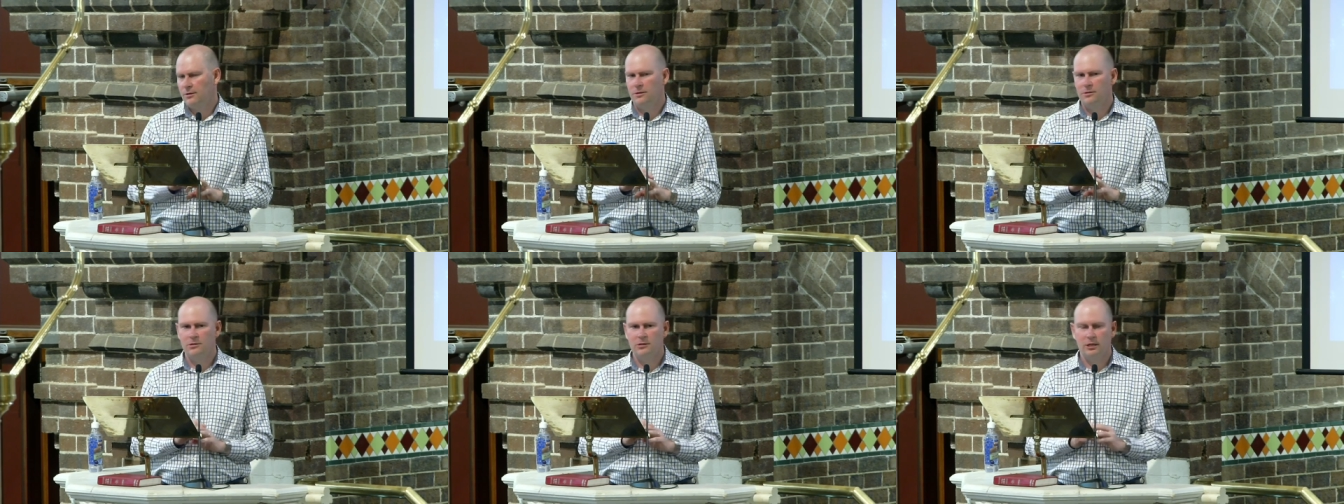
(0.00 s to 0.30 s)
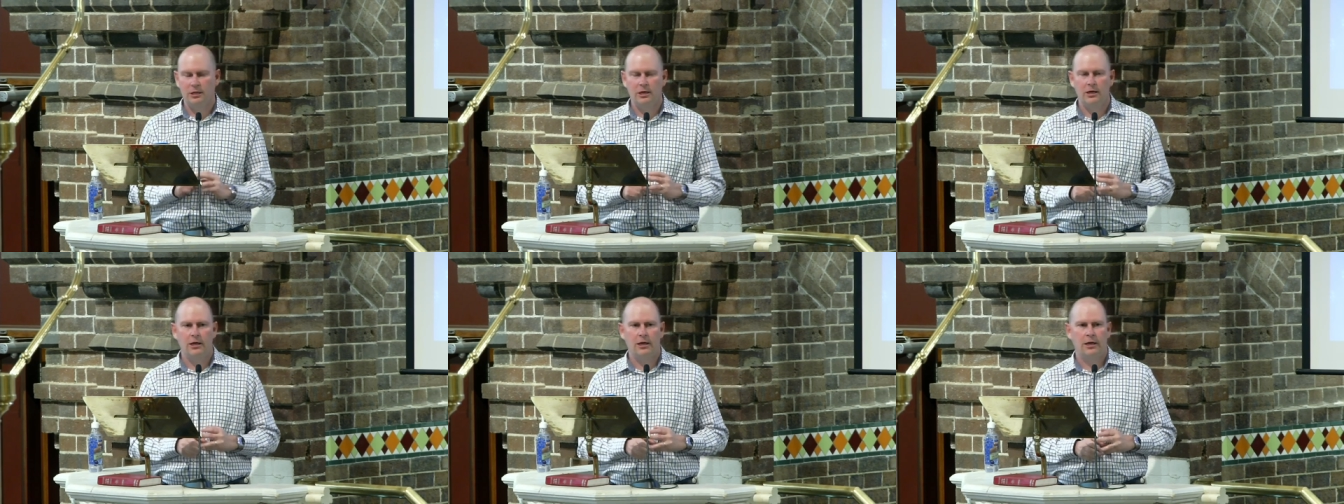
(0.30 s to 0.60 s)
to
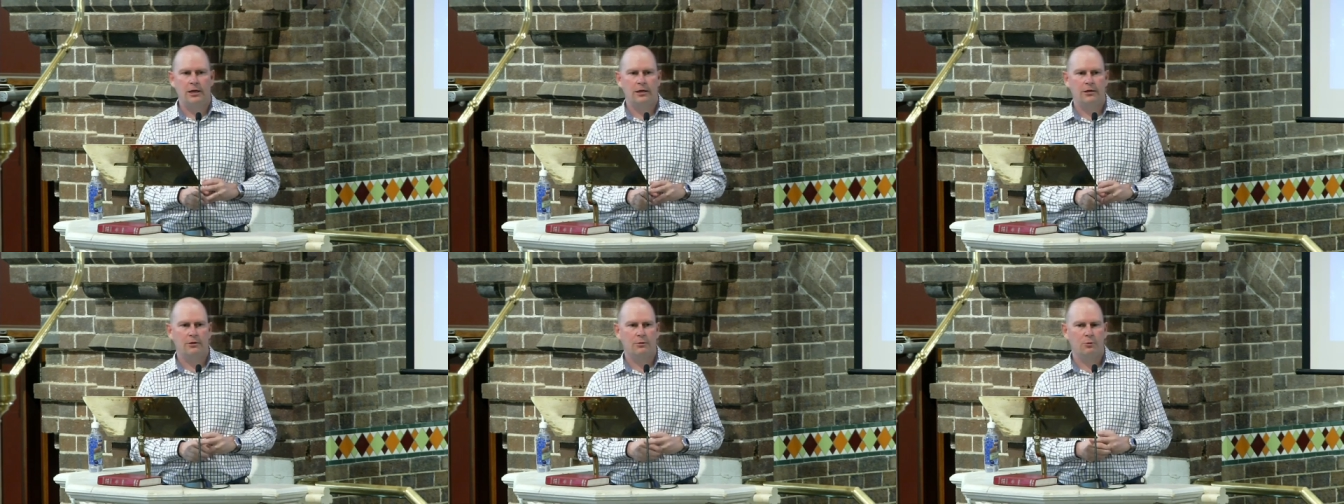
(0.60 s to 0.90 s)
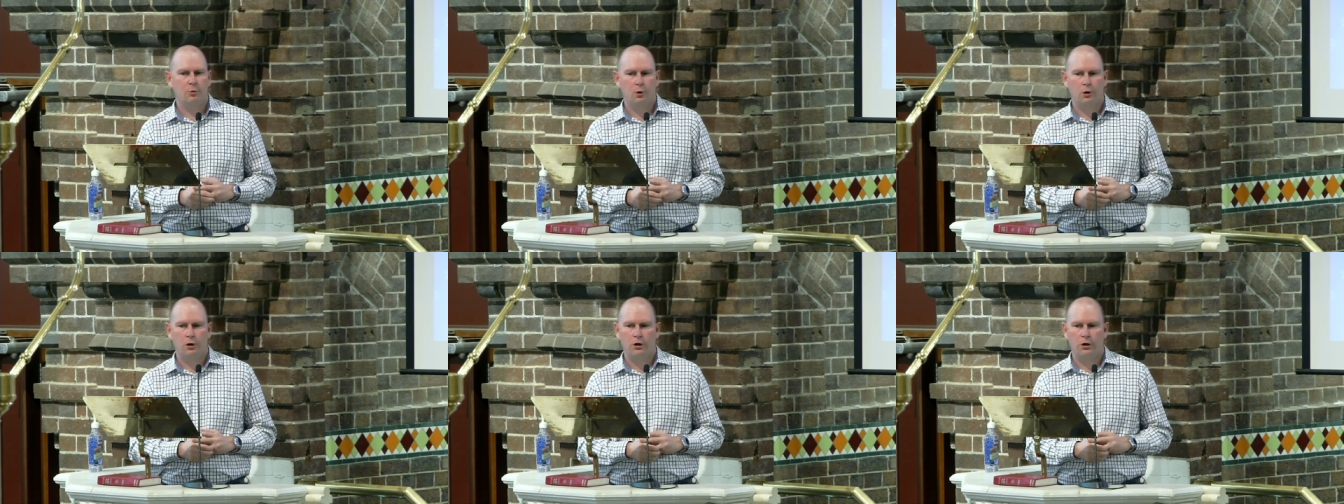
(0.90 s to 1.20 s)
hear the
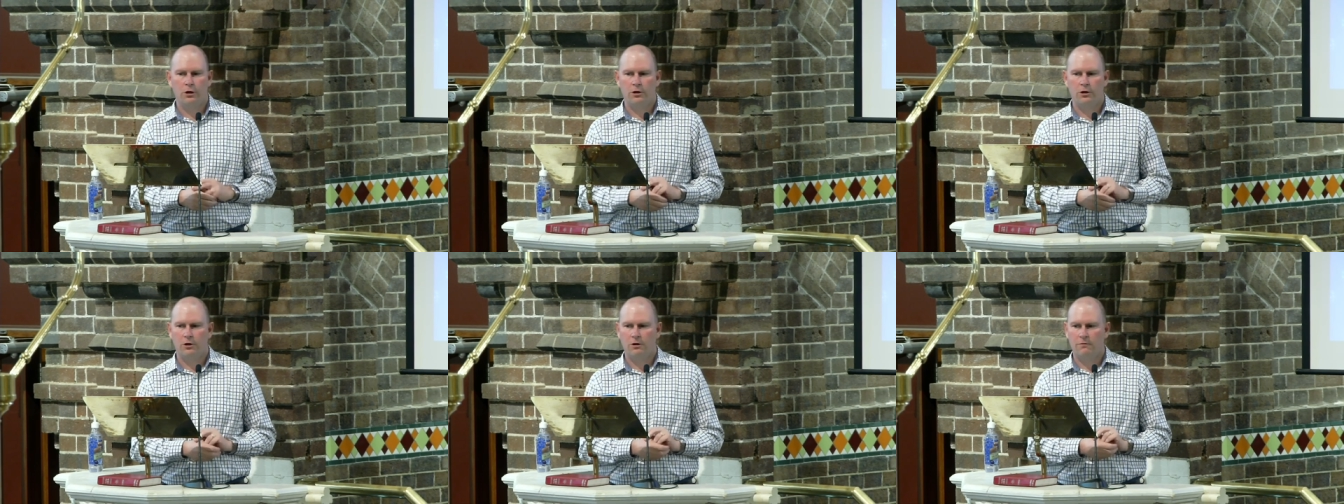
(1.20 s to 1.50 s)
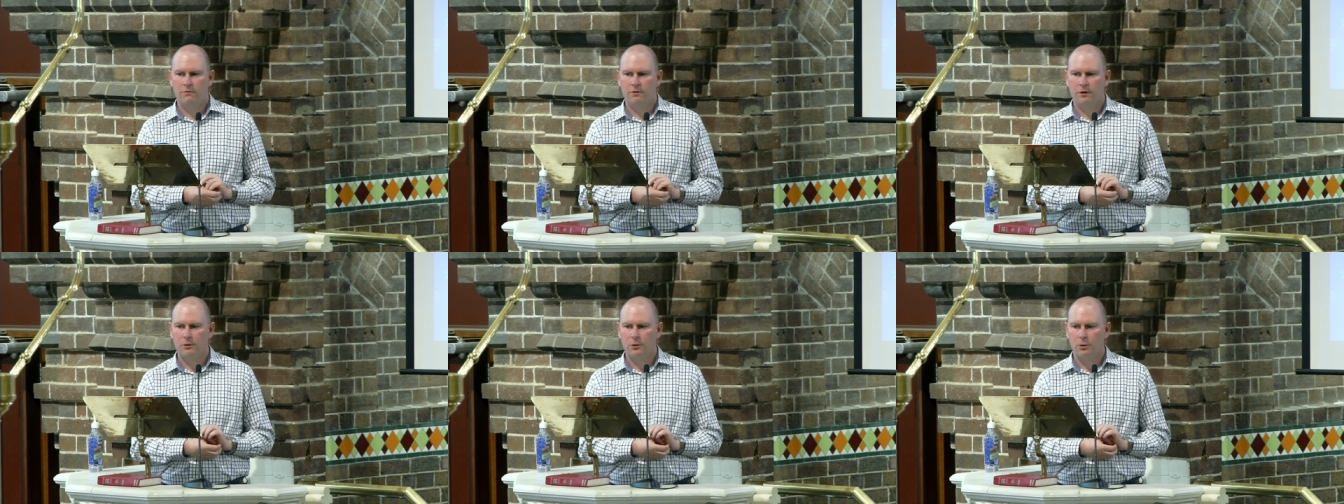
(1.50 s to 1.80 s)
word of
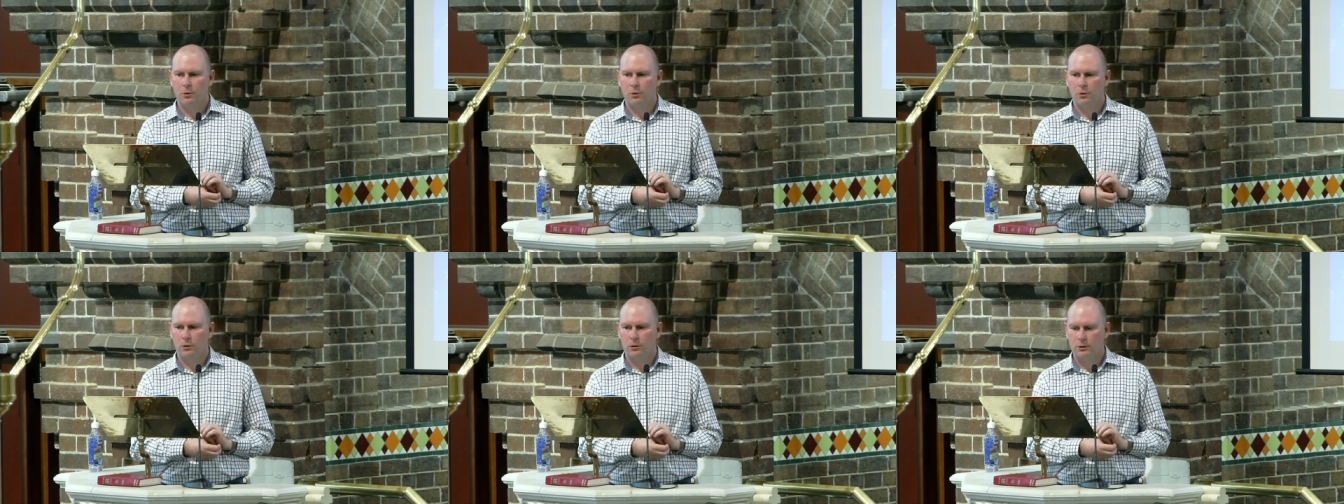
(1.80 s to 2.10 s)
the Lord.